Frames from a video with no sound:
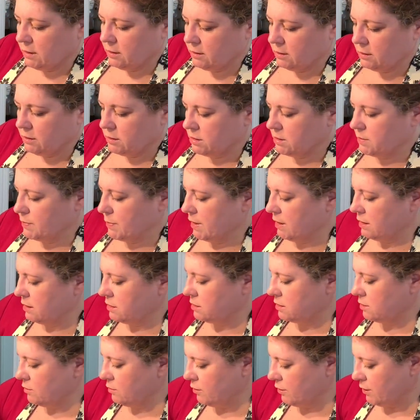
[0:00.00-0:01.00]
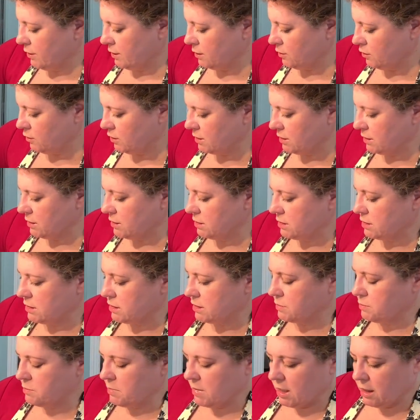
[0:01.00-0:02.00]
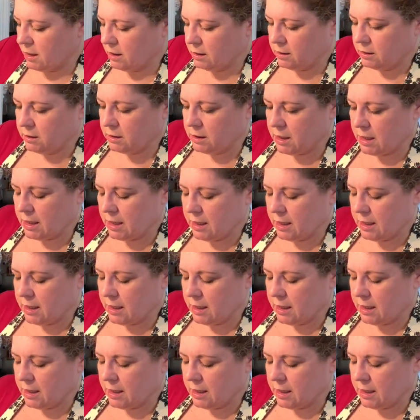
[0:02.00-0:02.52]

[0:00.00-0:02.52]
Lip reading: Smells so good. You can smell